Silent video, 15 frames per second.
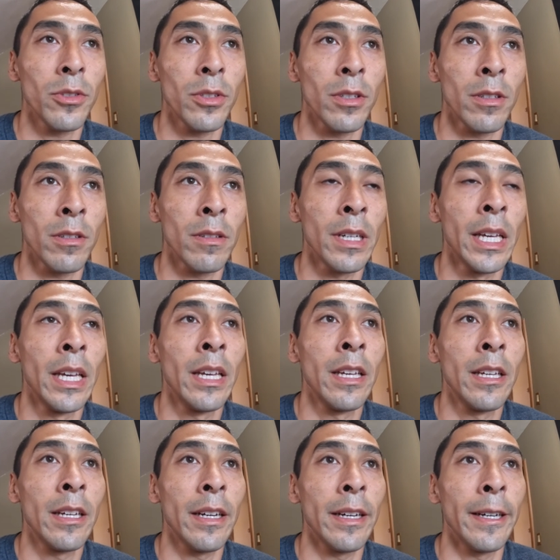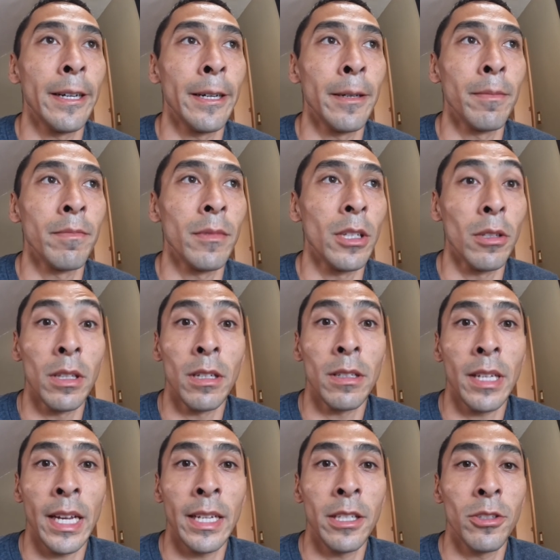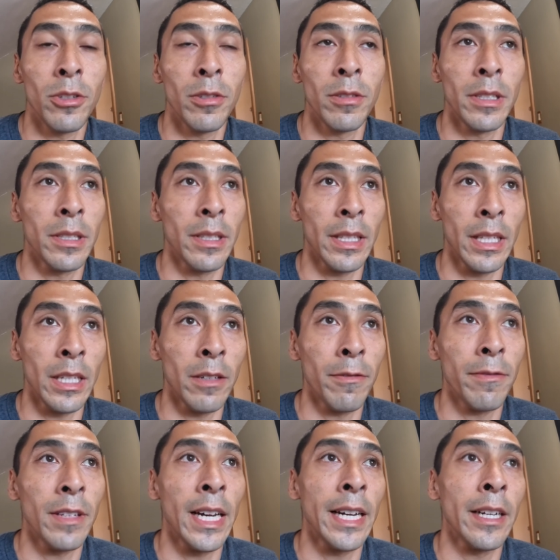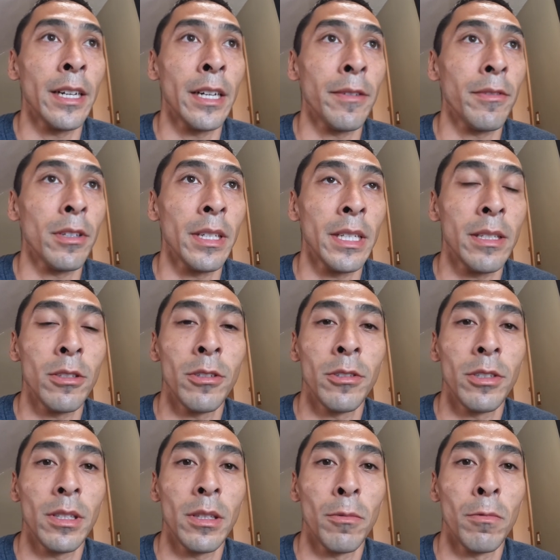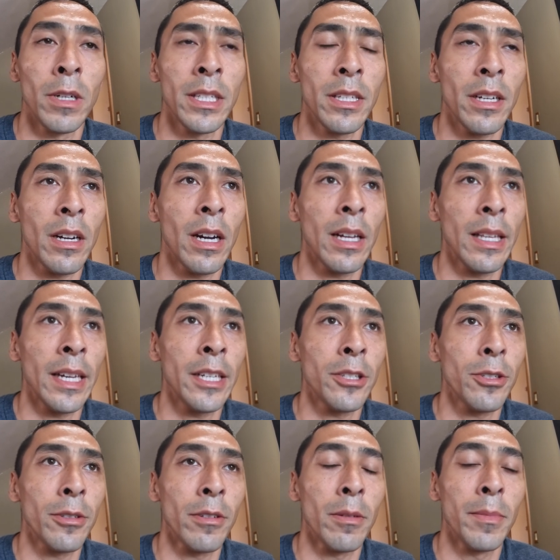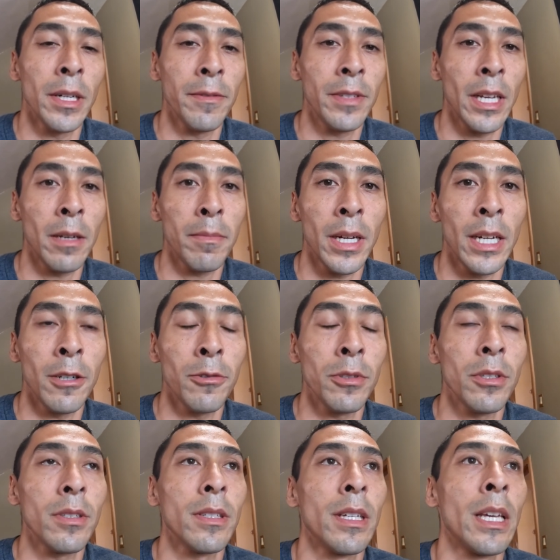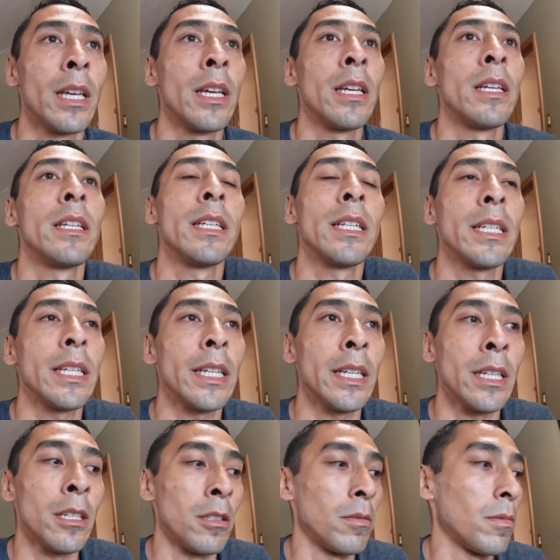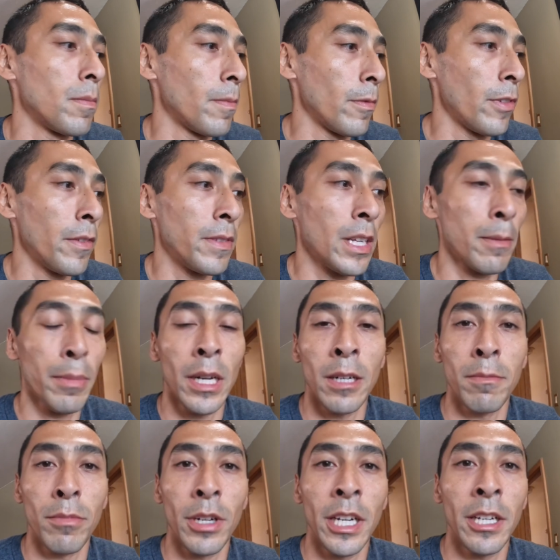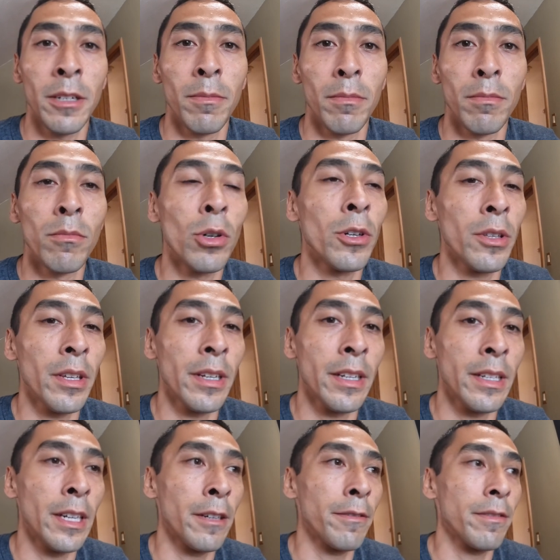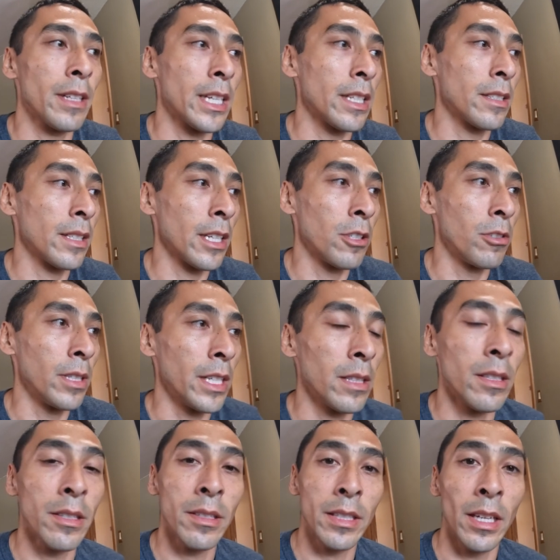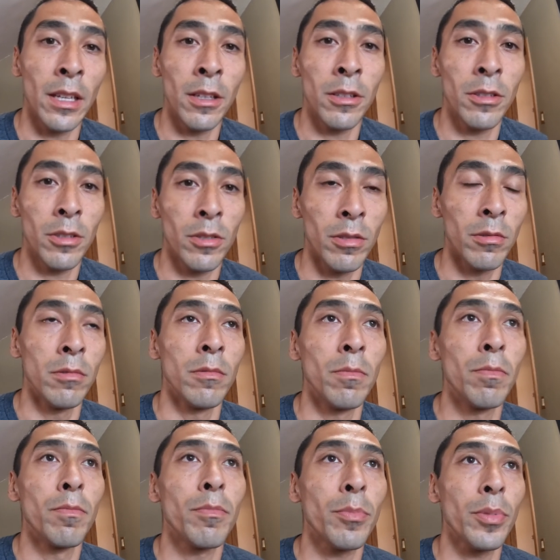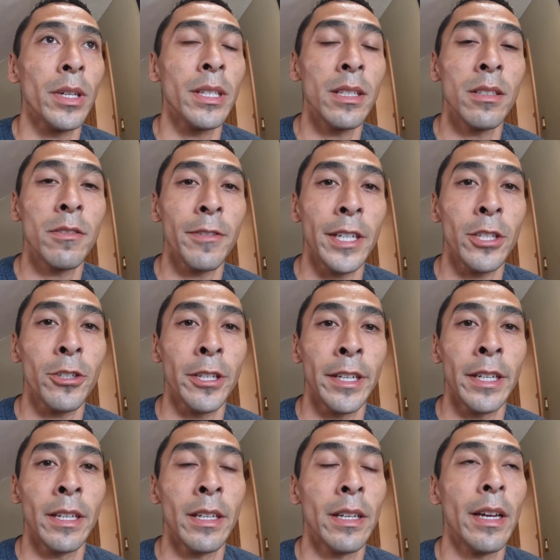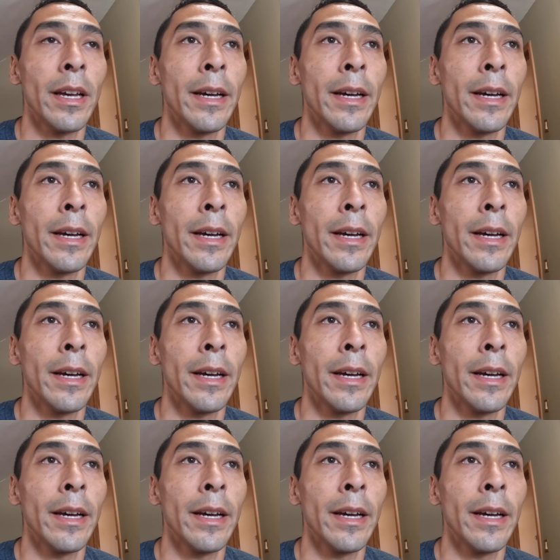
So um, they're little tiny tunas and they fly off. They're like usually the ones I caught last year are above 10 pounds and 15 pound braid more than enough. Like I said, you need the skill to bring these fish in.